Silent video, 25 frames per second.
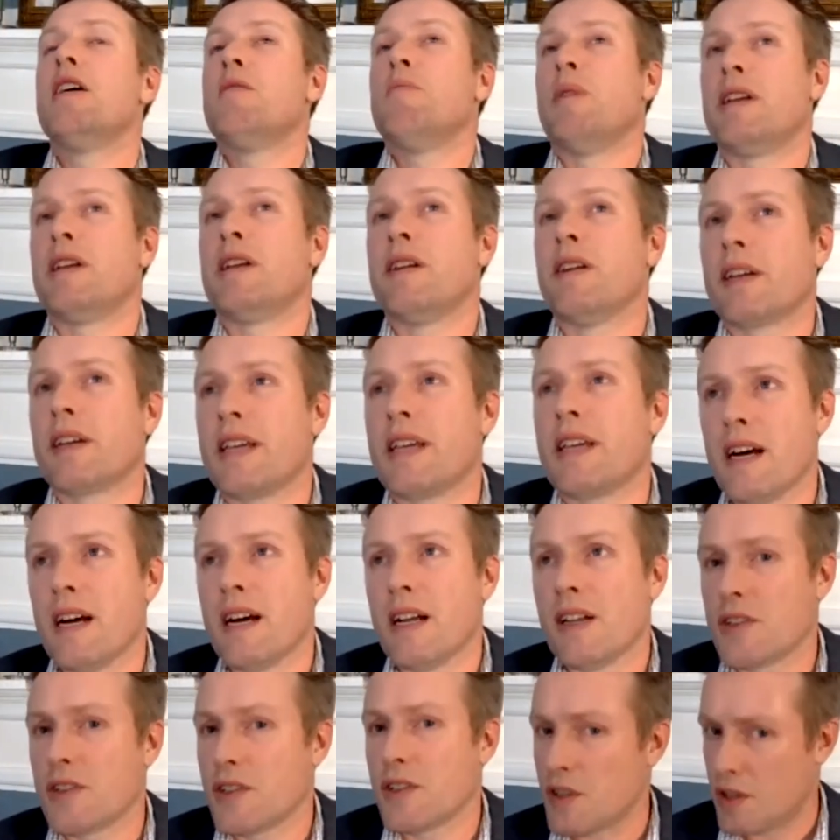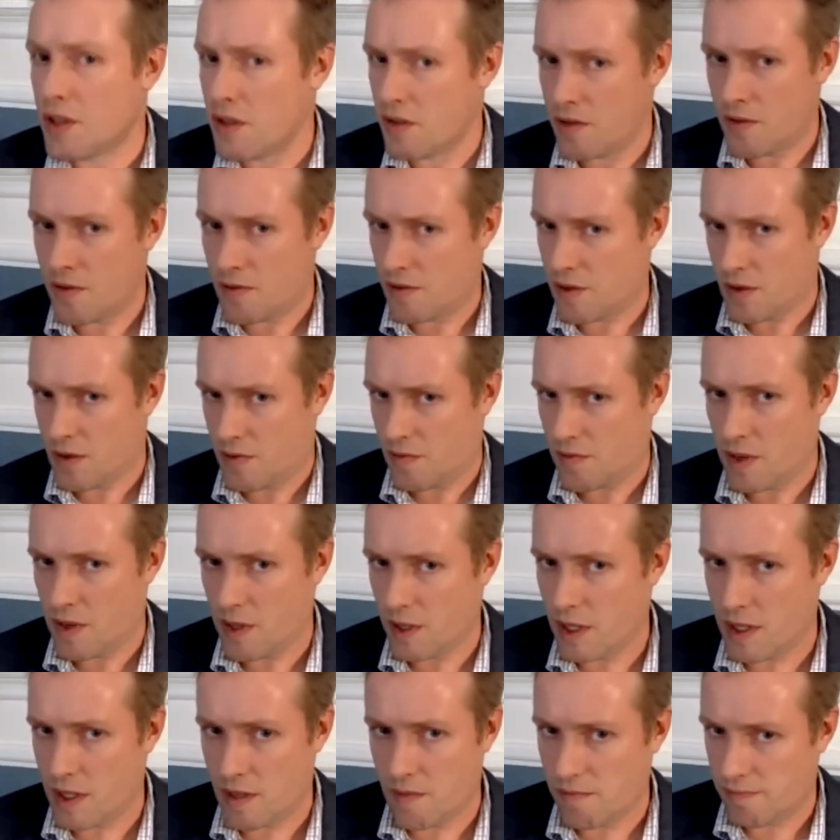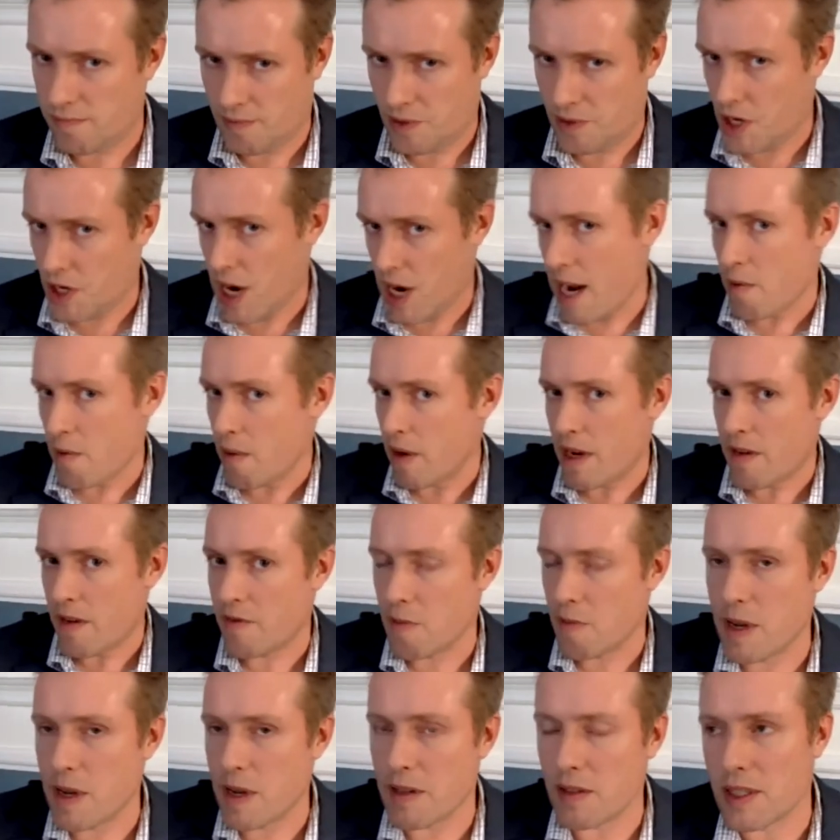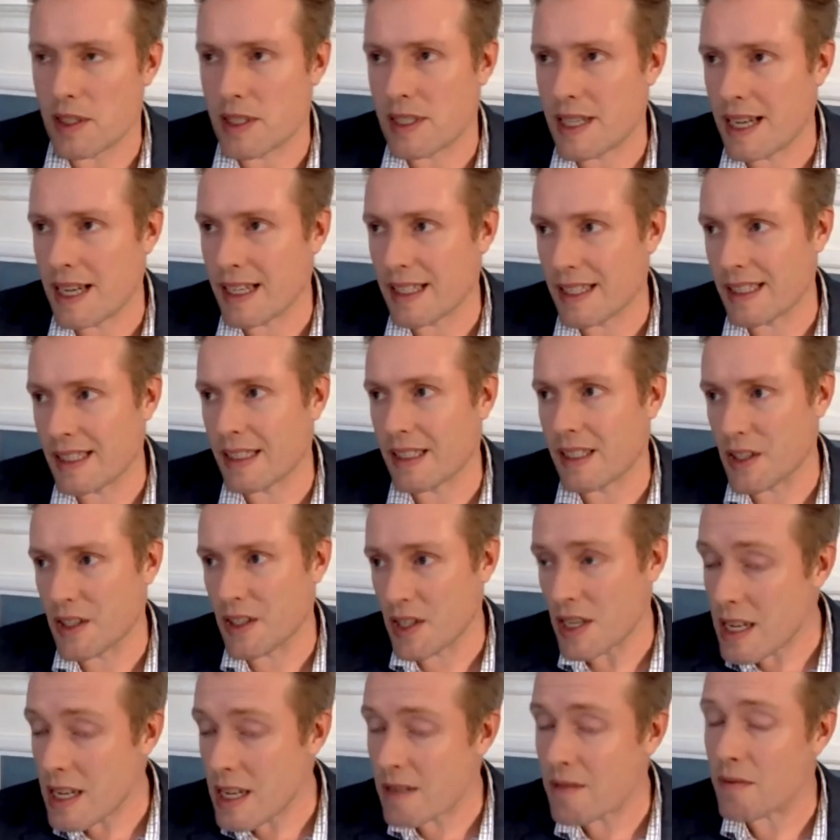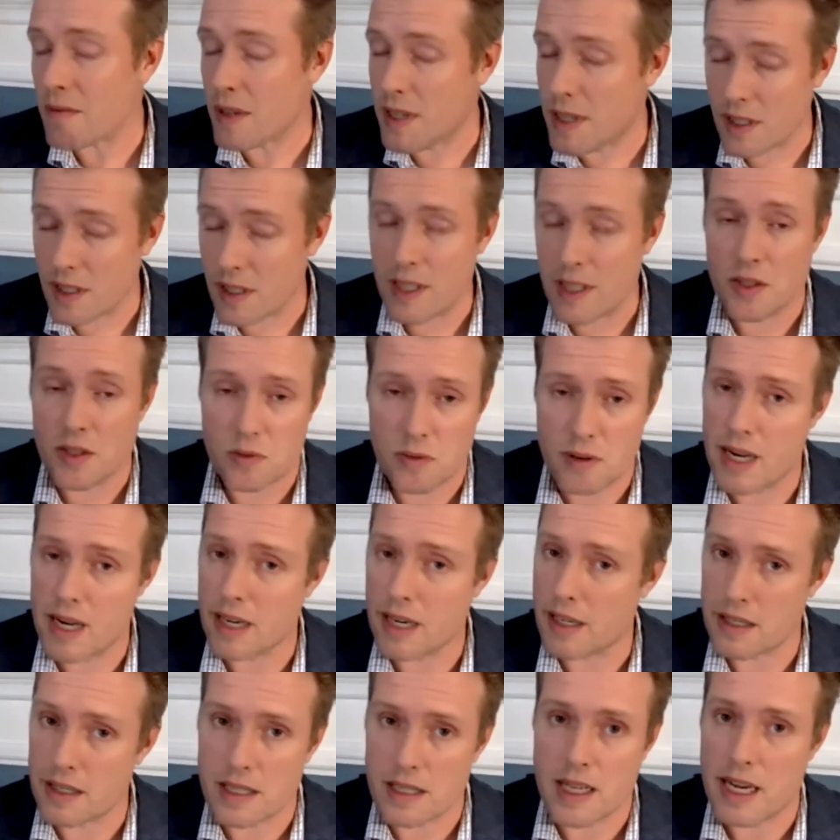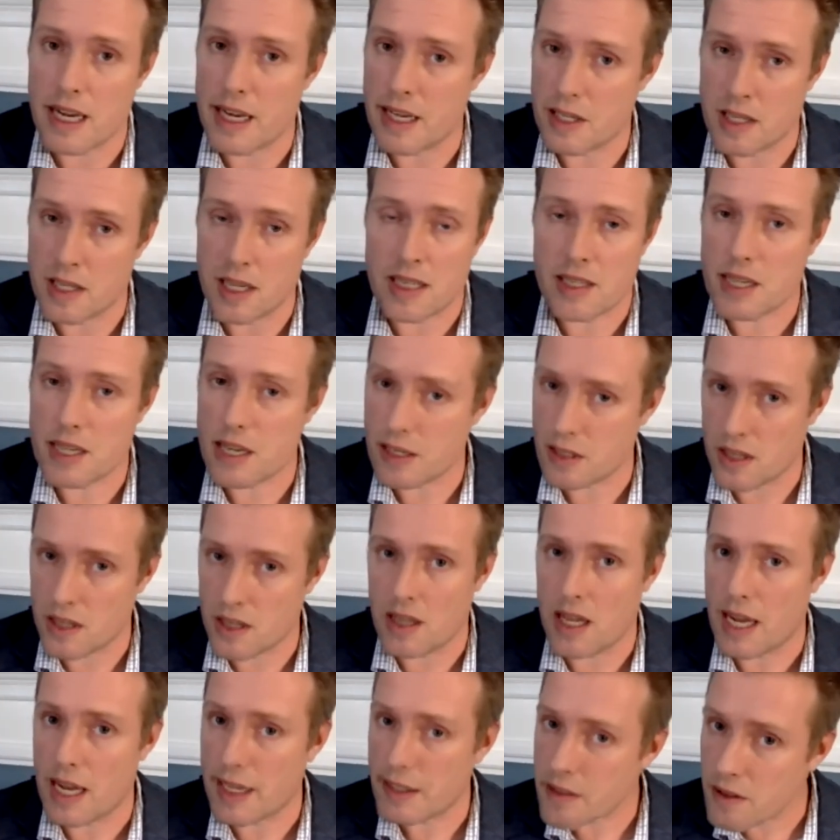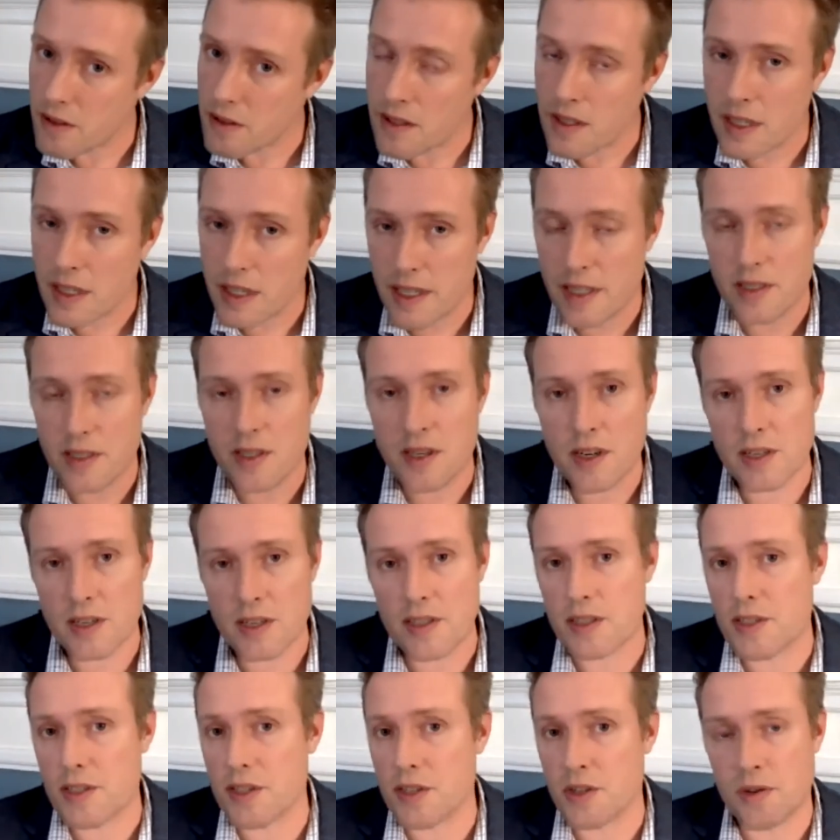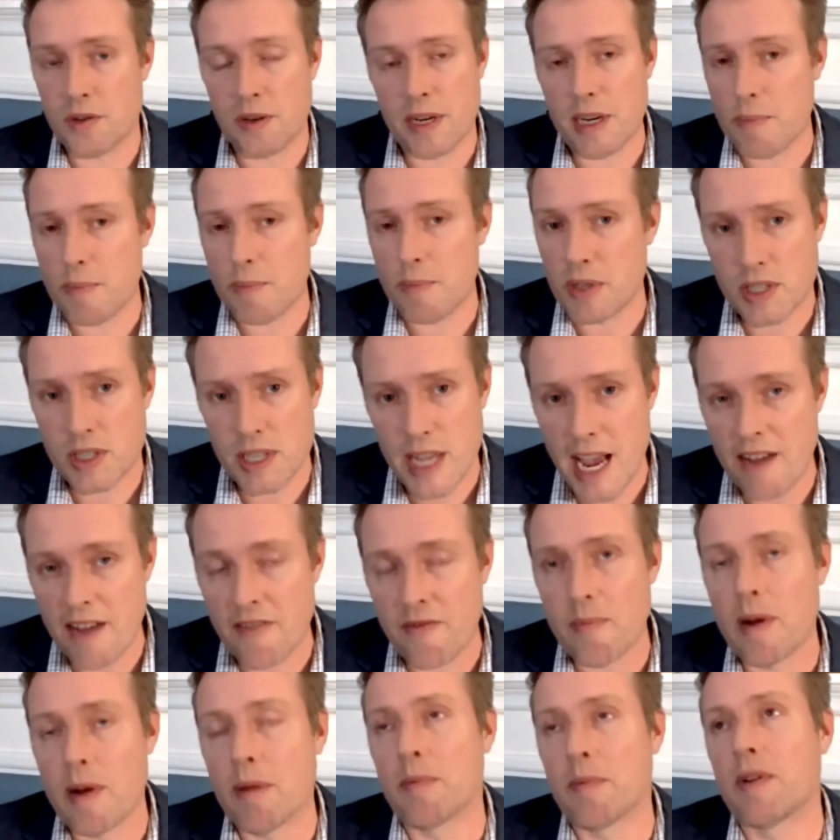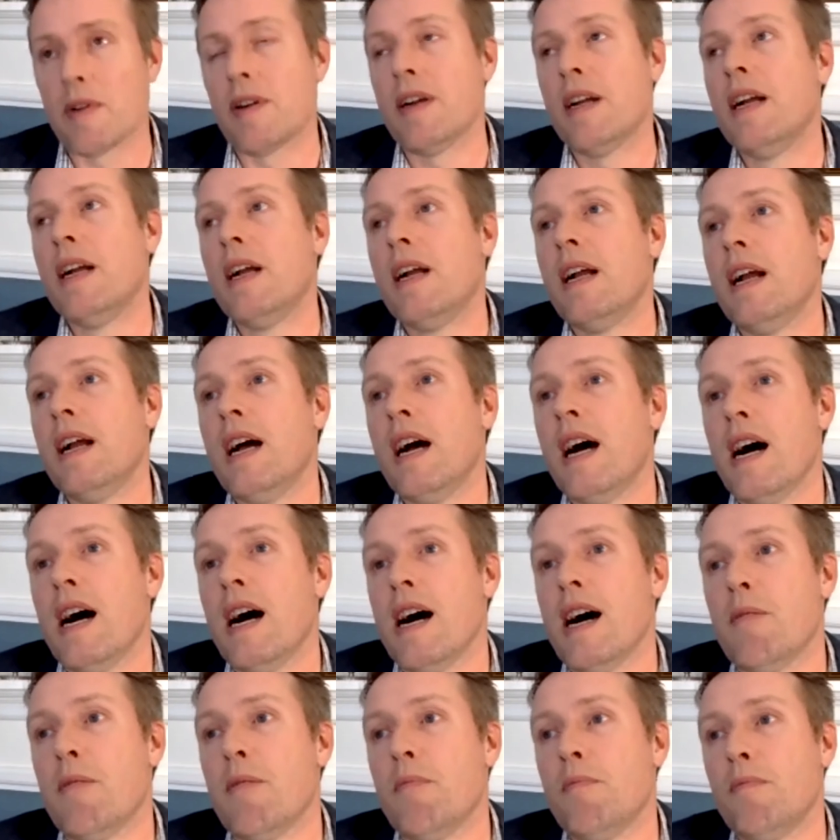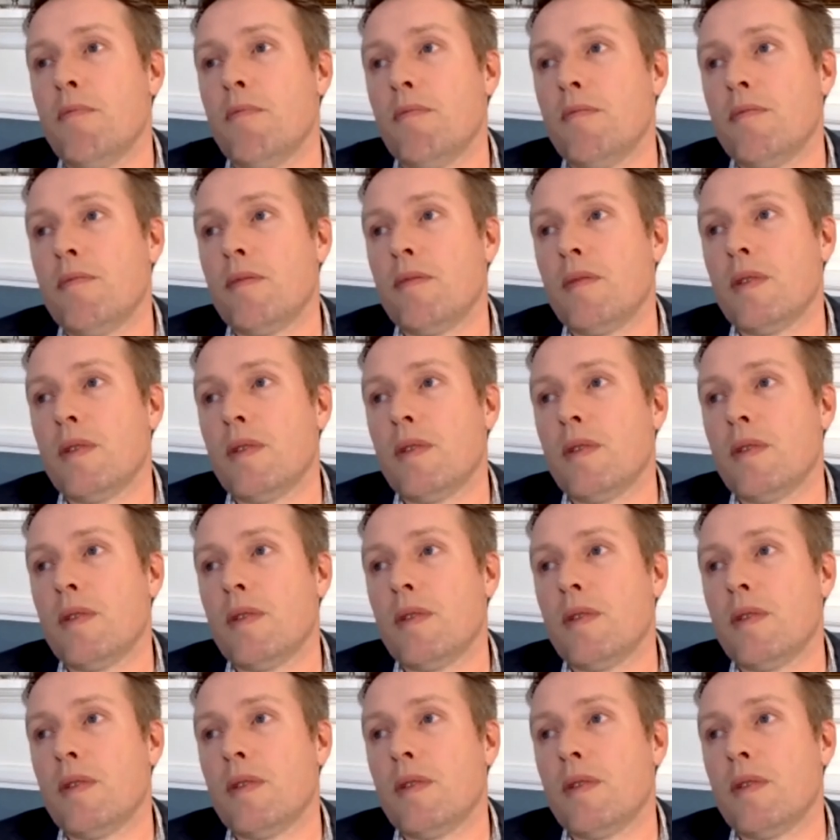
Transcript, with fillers: Many archaeologists are just really shy away from metal detecting because it really is rocket science. It takes a lot to learn. It's hard just to train up a staff member. Um,